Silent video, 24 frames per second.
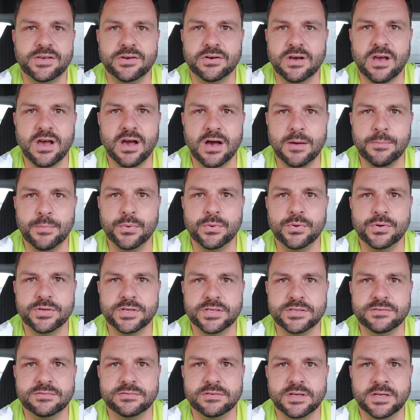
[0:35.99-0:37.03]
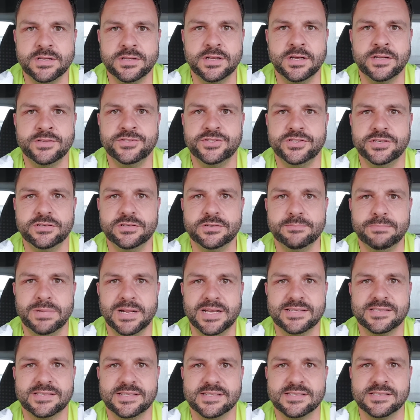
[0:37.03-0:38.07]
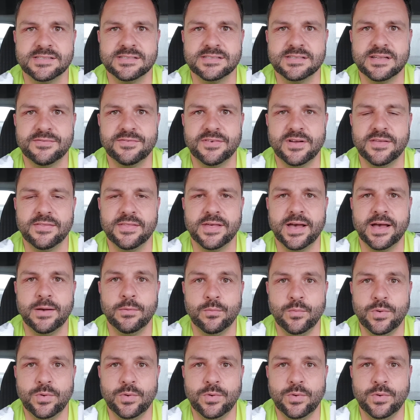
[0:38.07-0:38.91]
your cardboard and your plastics and stuff like that.